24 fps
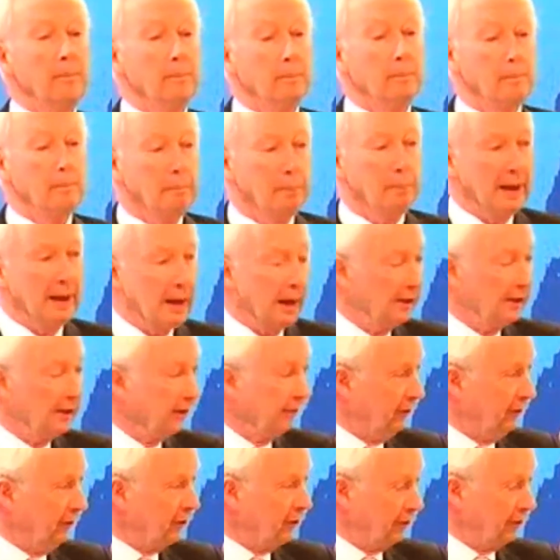because of
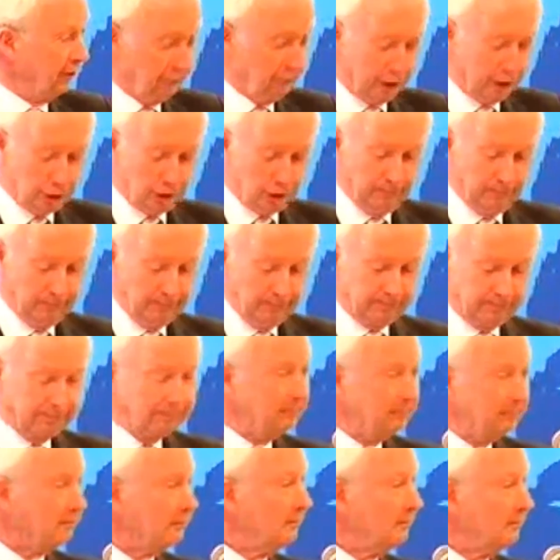his conviction,
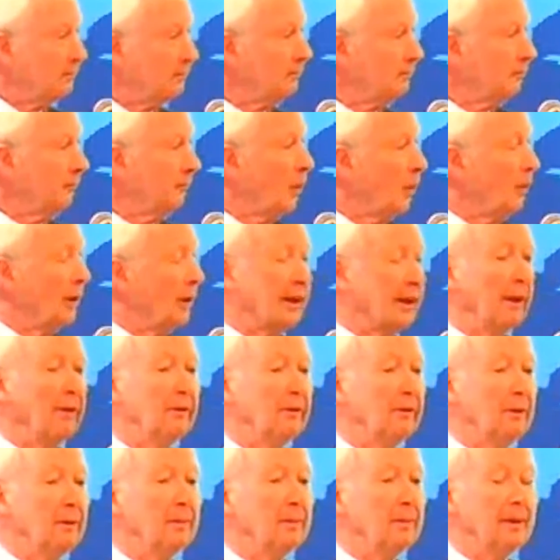without
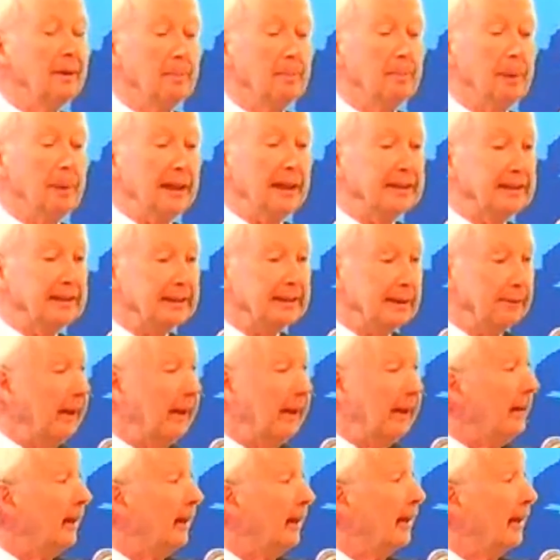the basis of
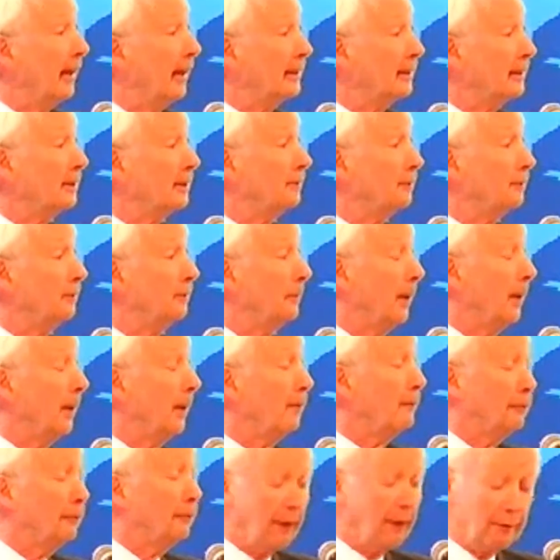any guidance by
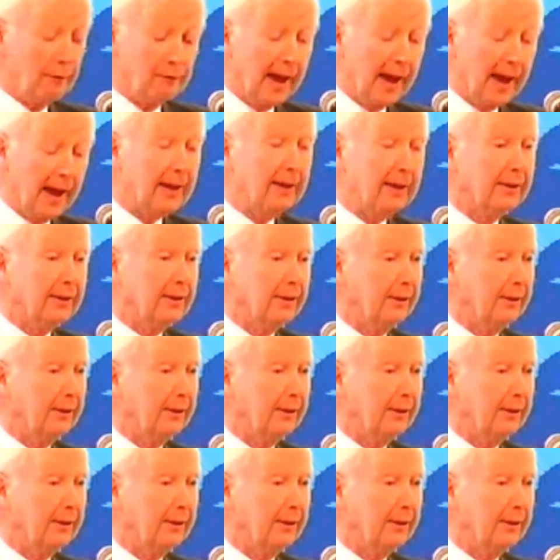fact,